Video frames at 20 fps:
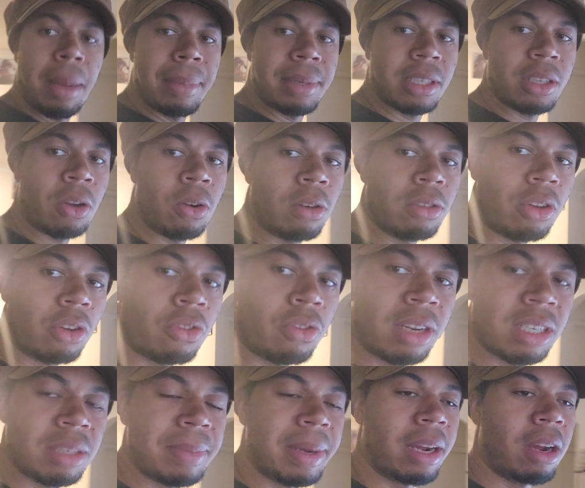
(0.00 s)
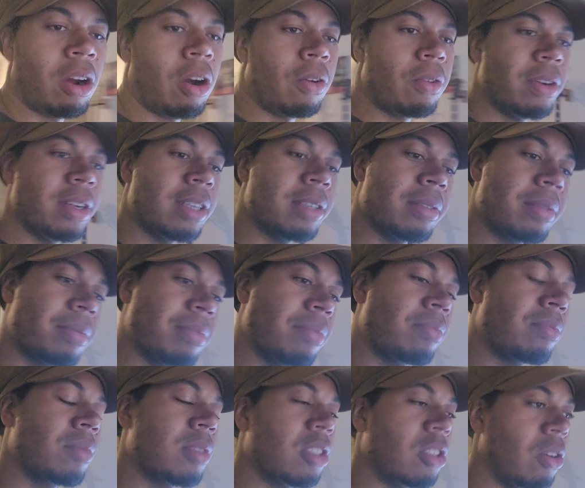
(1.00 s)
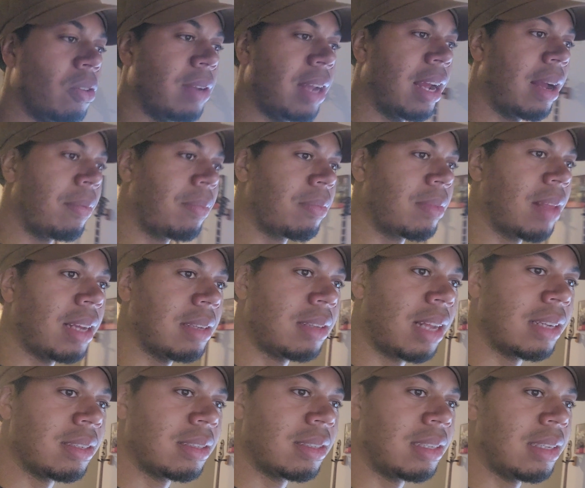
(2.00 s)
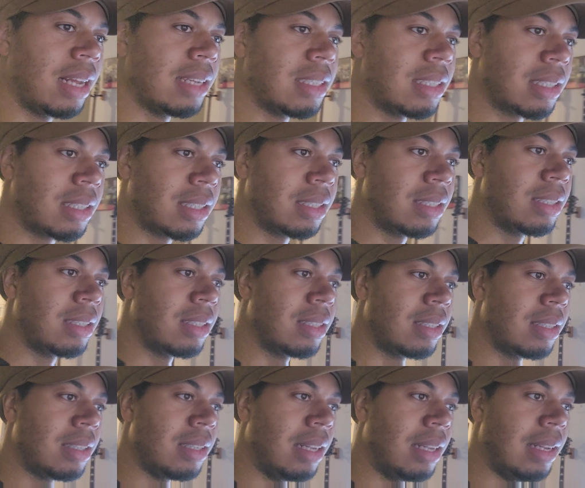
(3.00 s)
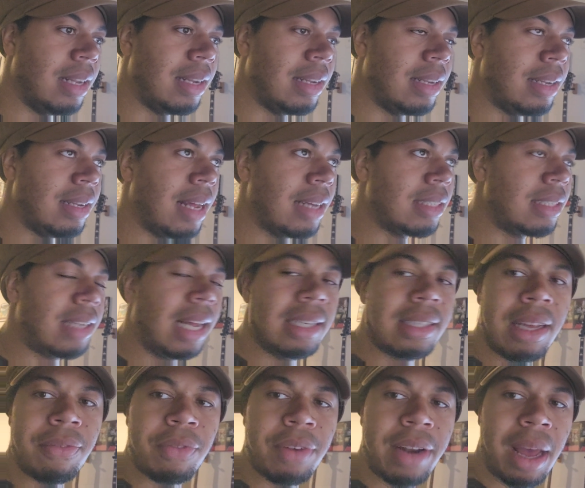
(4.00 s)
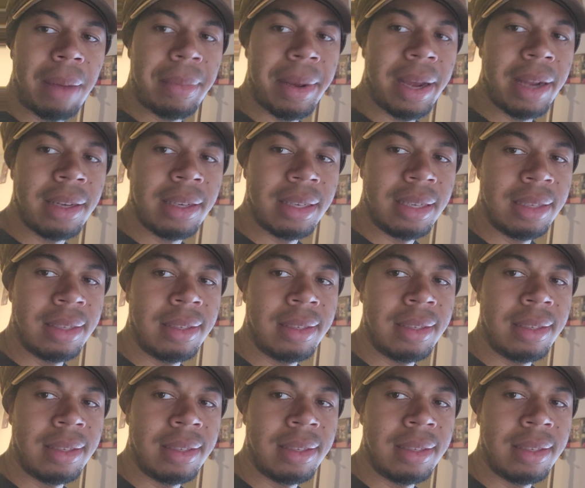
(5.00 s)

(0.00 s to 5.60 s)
Mr. Corso crushed Makaharu here. So yeah, that that that's that's that's it for that man, huh?